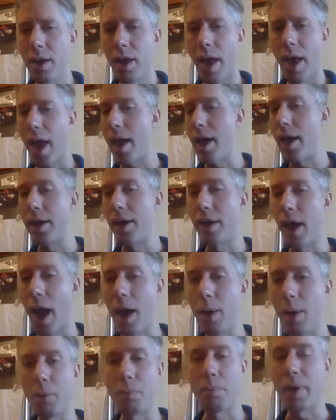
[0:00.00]
And
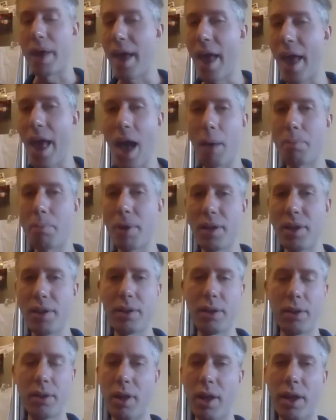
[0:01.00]
I would be happy
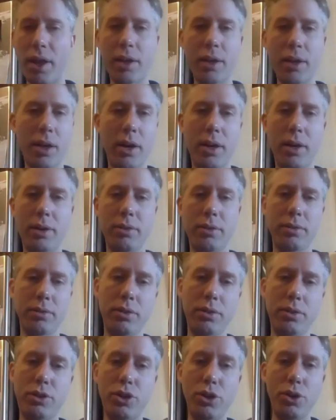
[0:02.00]
to like
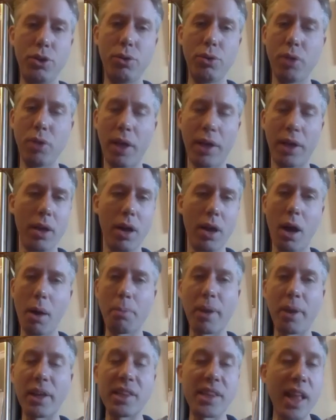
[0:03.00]
do like a
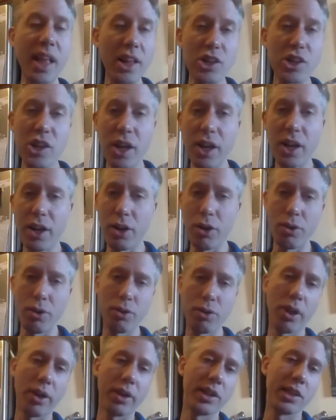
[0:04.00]
big session or
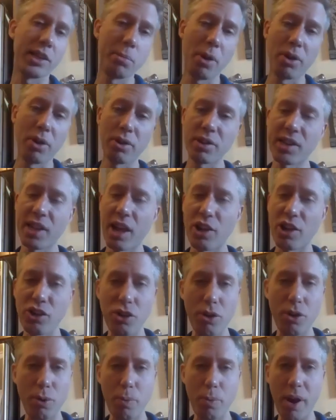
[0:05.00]
like a smaller
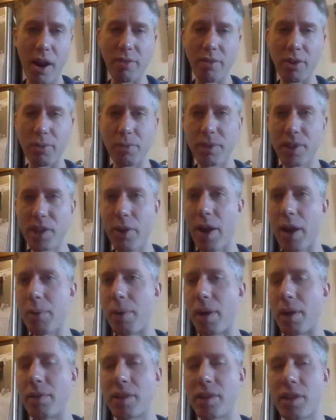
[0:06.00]
session or whatever. So
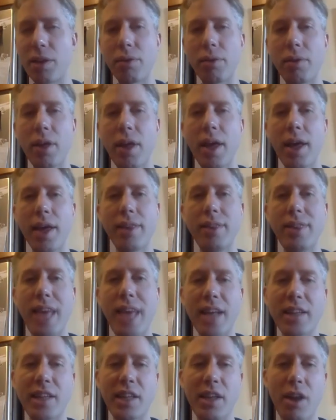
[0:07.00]
anyway, so
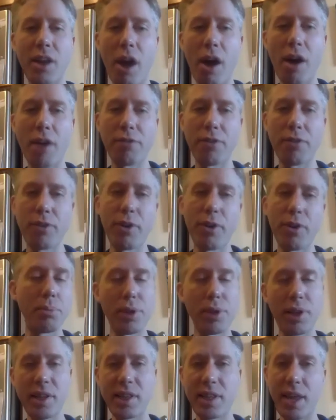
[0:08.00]
that's an offer, and
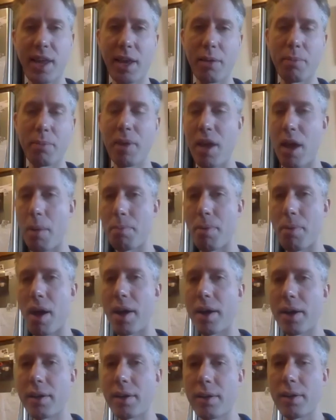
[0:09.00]
please take me up
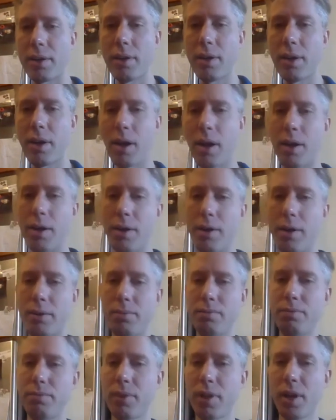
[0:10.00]
on it.
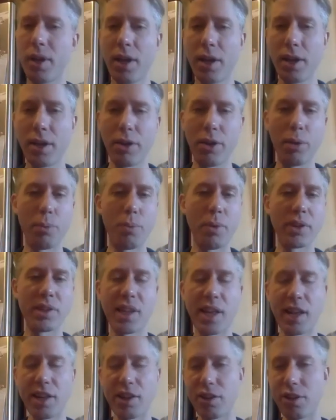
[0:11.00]
1
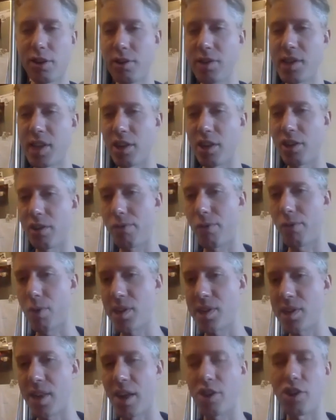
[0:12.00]
session, 2 session, 4
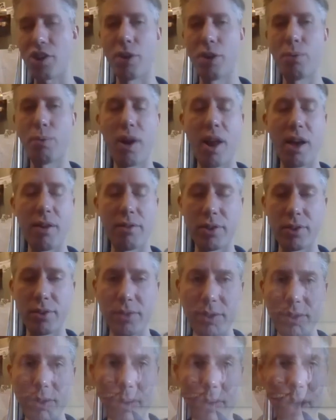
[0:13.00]
session, whatever,
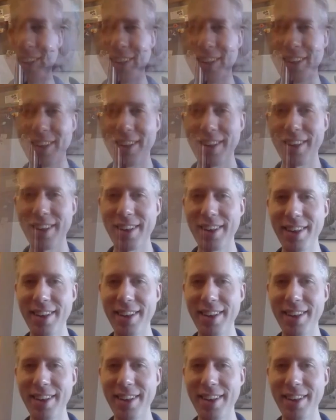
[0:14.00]
don't care.